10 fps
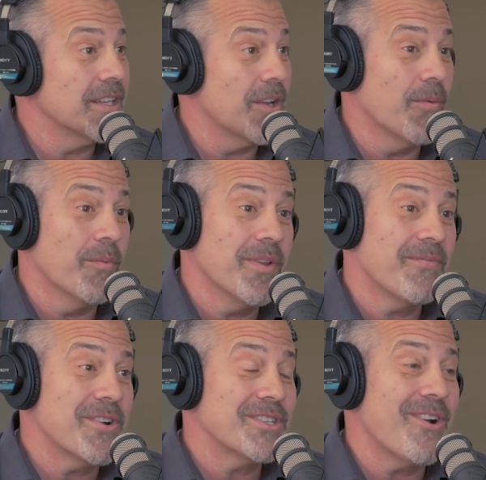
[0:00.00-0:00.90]
You know, when we
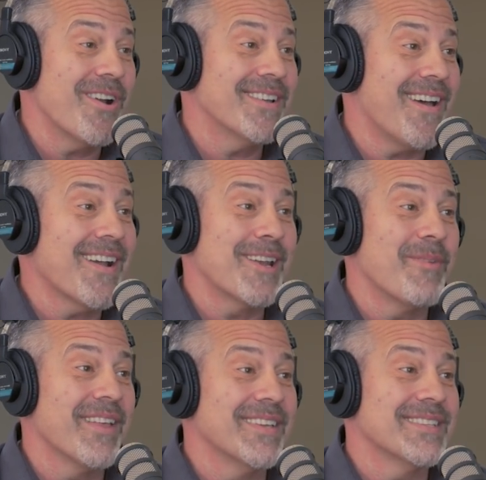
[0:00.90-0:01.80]
first started talking
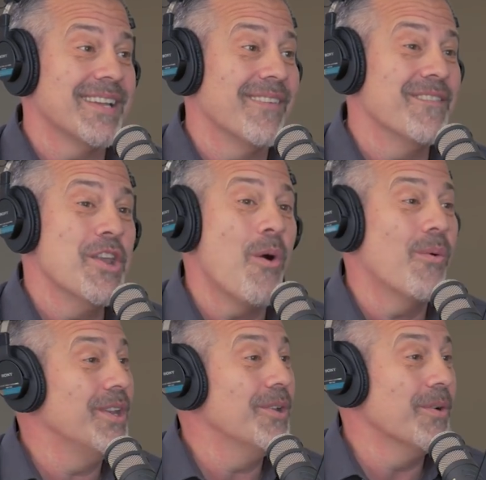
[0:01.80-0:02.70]
about this stuff, no
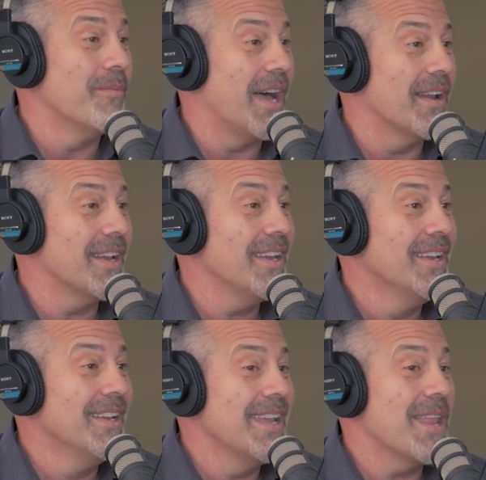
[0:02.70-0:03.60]
one knew about it,
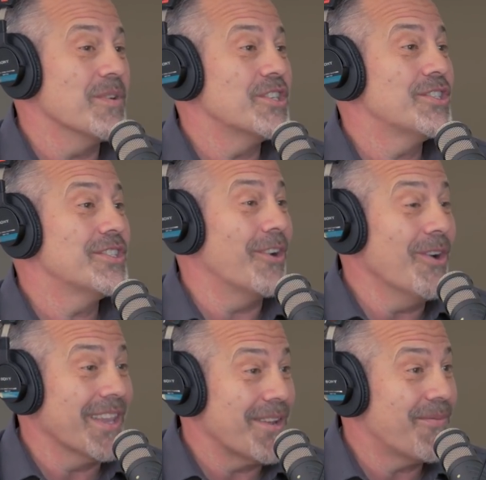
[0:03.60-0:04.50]
and it was
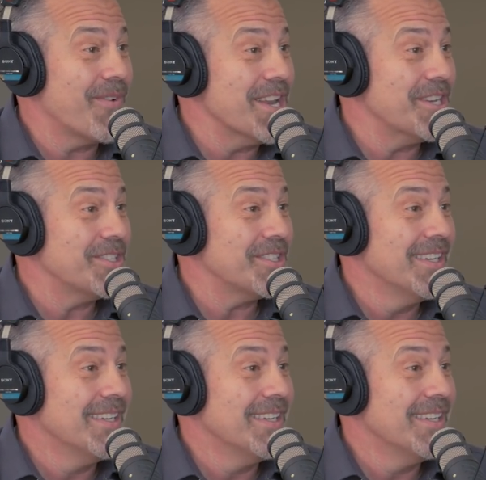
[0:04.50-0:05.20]
certainly fringe.